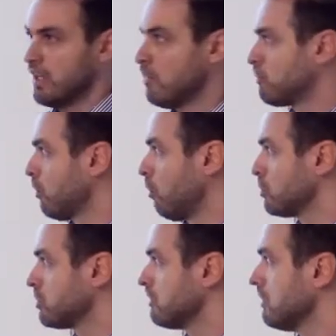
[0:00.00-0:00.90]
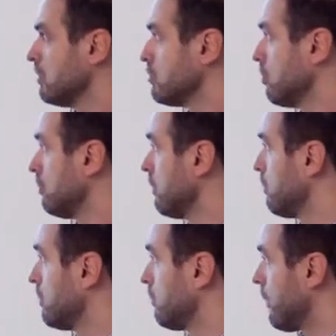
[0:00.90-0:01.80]
approach. So the
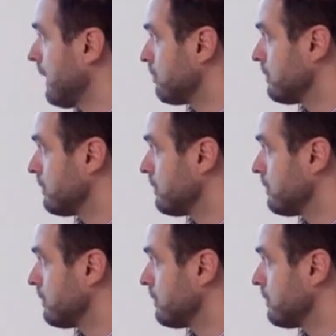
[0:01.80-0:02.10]
right